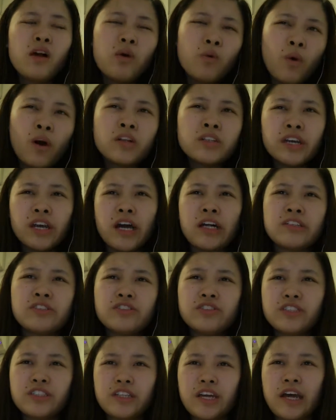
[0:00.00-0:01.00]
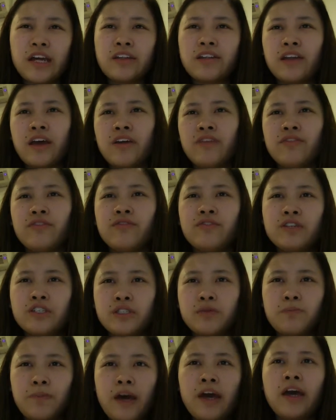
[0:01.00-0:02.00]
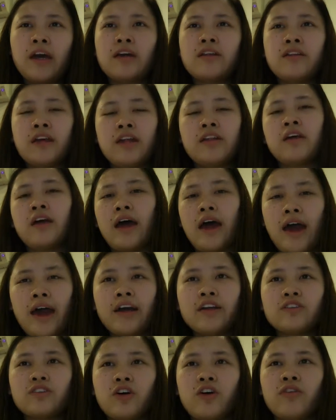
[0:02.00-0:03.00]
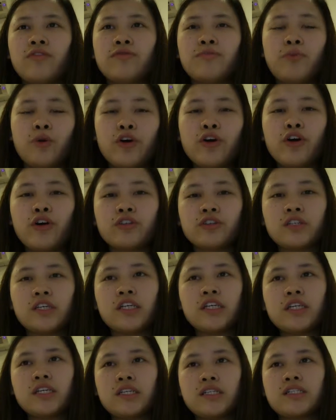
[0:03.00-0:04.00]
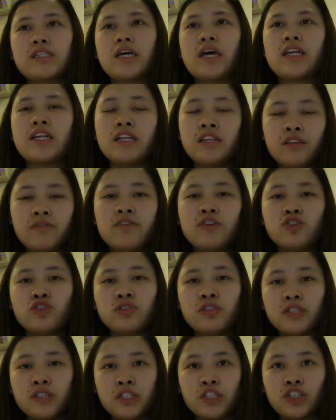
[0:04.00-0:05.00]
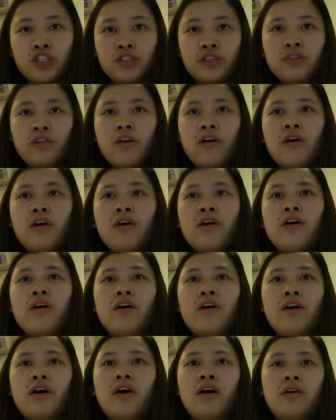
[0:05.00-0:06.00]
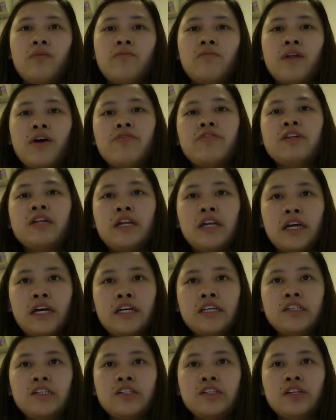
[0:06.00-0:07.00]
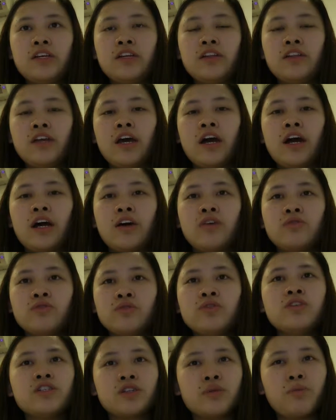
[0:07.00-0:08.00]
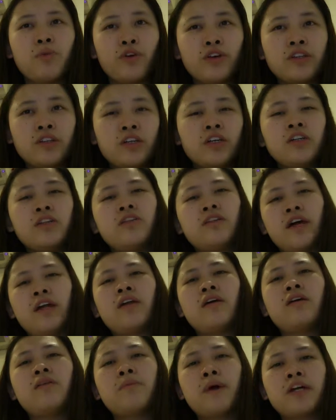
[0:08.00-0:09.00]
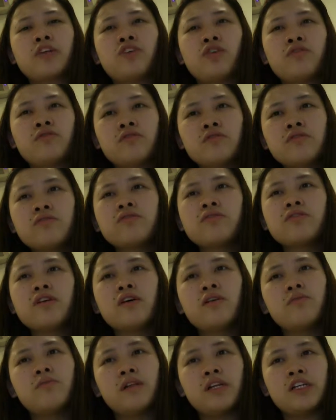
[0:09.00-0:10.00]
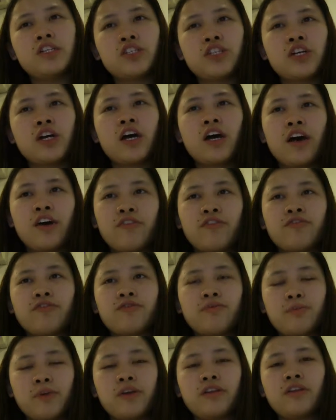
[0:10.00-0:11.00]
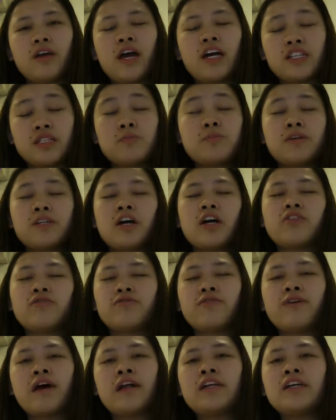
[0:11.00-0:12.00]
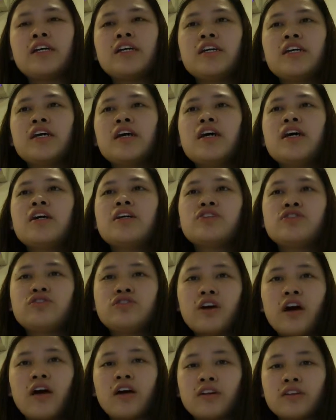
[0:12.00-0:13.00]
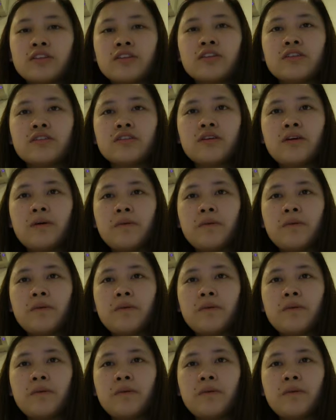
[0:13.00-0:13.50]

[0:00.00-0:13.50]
While they understand and respect that the act of boycotting is an individual decision, nevertheless, they are also disappointed that McDonald's Malaysia has been unfairly targeted.